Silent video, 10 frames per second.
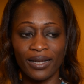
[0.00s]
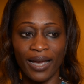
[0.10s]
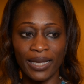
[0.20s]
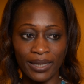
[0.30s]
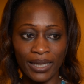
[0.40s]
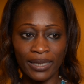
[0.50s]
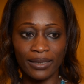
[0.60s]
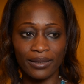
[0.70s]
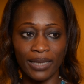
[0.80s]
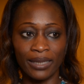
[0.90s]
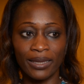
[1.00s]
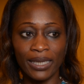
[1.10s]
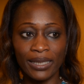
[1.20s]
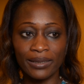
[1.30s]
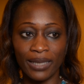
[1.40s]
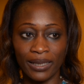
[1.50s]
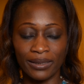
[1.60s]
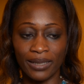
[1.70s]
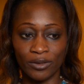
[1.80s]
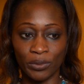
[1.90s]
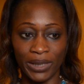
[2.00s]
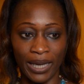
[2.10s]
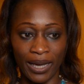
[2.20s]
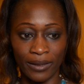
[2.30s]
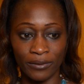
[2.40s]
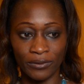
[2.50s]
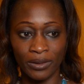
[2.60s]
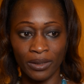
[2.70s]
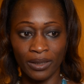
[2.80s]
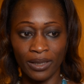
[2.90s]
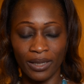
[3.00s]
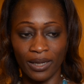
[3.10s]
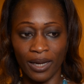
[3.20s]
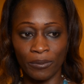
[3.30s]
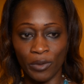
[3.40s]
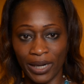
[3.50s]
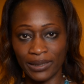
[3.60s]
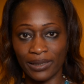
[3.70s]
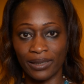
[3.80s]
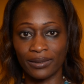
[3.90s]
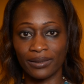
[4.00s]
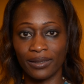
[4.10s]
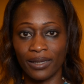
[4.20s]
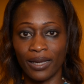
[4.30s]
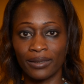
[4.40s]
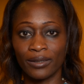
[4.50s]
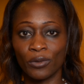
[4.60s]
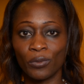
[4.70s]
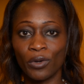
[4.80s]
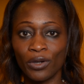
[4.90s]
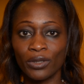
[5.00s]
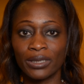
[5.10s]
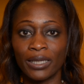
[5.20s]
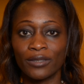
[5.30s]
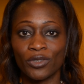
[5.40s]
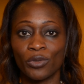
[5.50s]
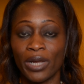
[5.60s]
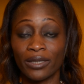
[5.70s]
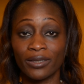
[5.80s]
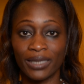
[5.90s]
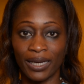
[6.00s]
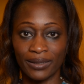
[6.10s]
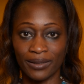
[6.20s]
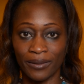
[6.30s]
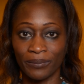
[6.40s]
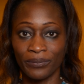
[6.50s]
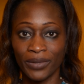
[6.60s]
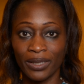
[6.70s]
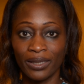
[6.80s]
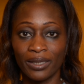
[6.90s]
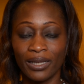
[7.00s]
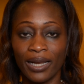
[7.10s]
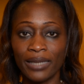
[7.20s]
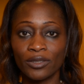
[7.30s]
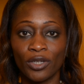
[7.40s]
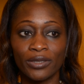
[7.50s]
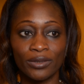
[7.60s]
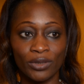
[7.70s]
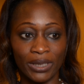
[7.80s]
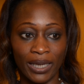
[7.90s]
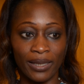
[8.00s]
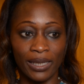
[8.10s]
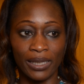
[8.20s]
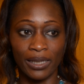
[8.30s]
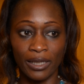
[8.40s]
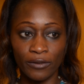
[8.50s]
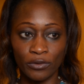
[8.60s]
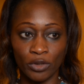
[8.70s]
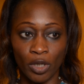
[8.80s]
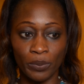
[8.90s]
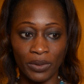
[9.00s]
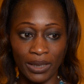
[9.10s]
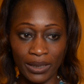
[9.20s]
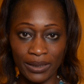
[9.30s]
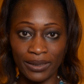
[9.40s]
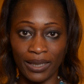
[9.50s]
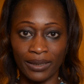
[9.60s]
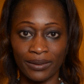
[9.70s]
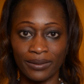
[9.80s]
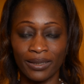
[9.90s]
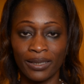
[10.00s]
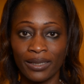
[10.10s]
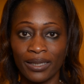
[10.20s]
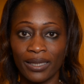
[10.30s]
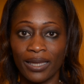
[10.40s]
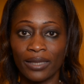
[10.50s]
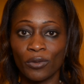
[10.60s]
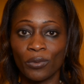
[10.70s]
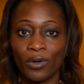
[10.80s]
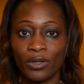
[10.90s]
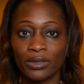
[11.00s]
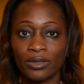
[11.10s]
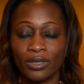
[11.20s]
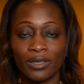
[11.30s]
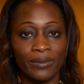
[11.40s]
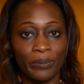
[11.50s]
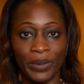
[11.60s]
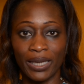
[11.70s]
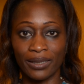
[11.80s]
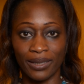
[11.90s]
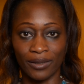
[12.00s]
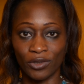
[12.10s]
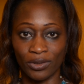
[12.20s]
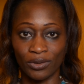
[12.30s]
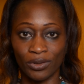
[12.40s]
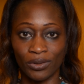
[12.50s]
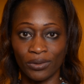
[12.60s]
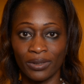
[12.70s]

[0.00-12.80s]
I think that these things that we have are priceless, and the world needs to recognize them. Let us together lift up these things that the world doesn't pay attention to,